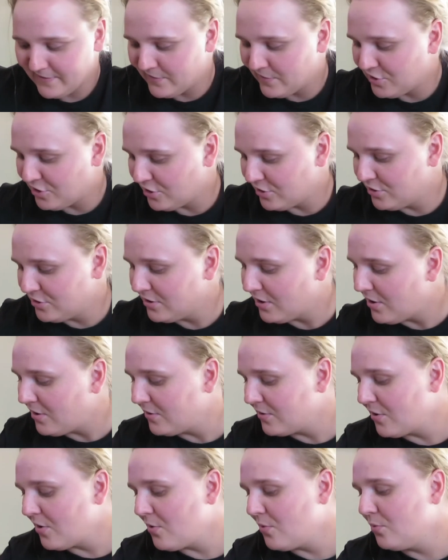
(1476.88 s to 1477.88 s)
the
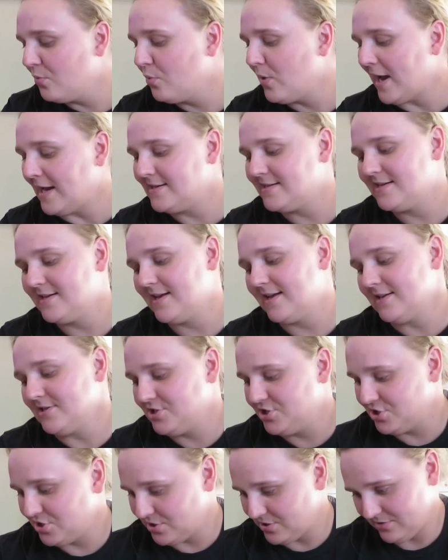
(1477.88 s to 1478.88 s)

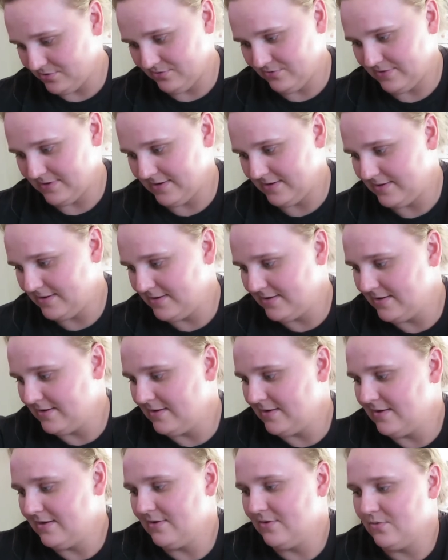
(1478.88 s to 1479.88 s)
long-awaited June,
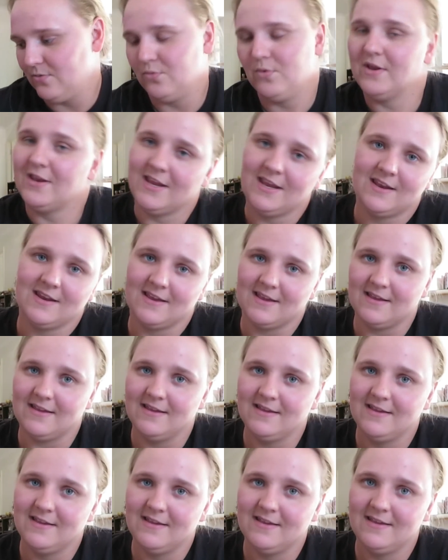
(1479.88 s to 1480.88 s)
we need
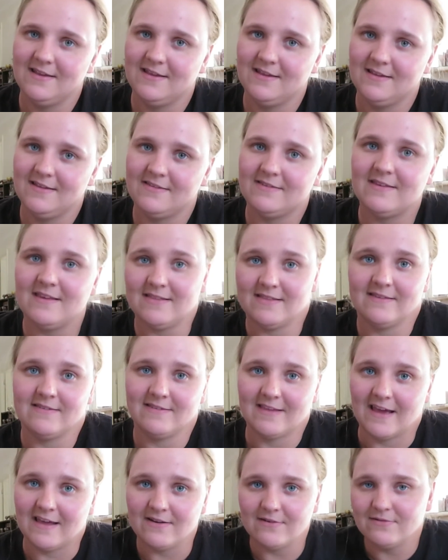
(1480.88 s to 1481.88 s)
to see the
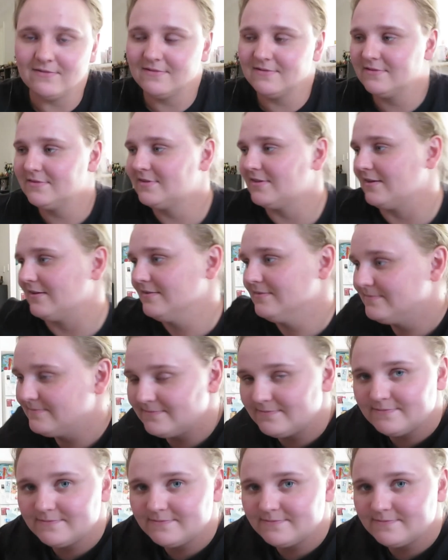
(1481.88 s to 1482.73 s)
saddle. So,